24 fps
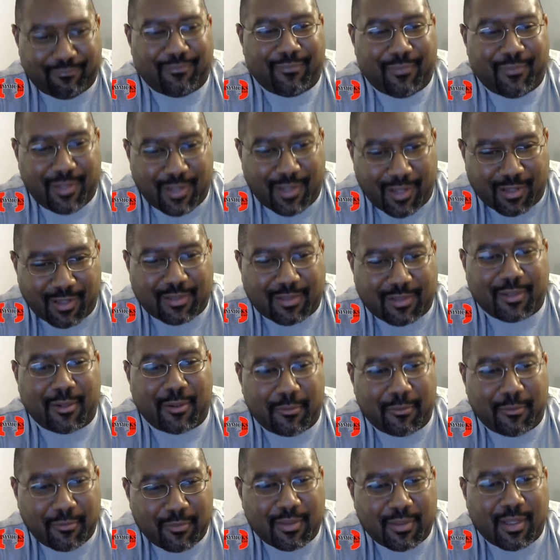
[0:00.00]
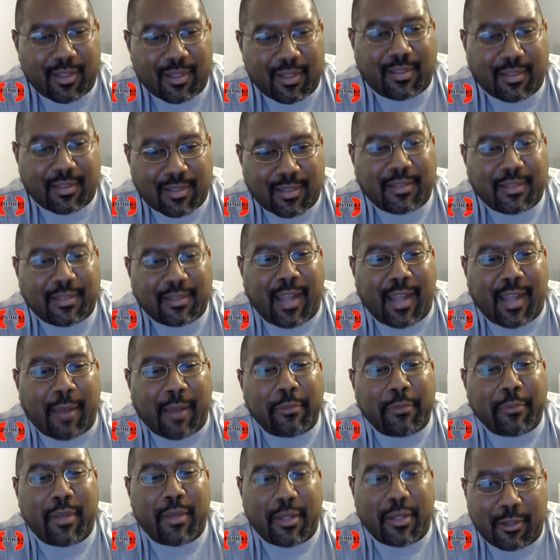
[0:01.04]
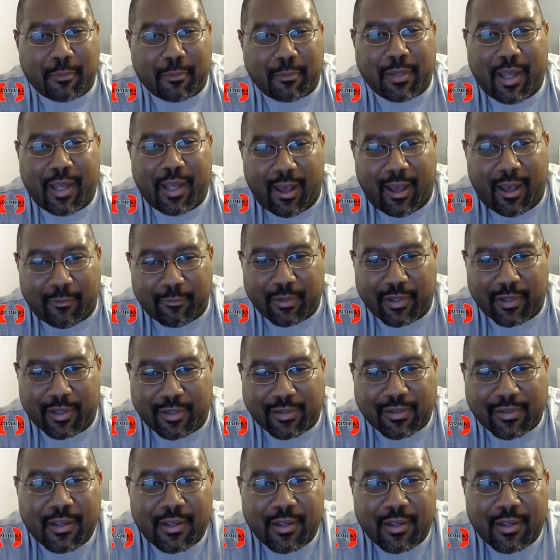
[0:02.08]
Yeah, so that's a decent happy medium to have, man.